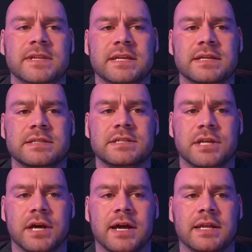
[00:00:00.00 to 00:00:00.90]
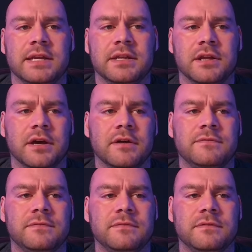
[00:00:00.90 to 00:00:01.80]
is not
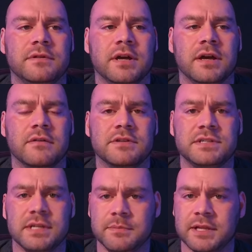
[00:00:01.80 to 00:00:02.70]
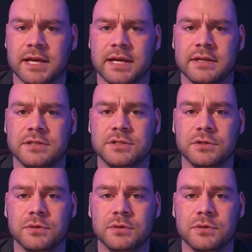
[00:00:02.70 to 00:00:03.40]
enough of a stimuli to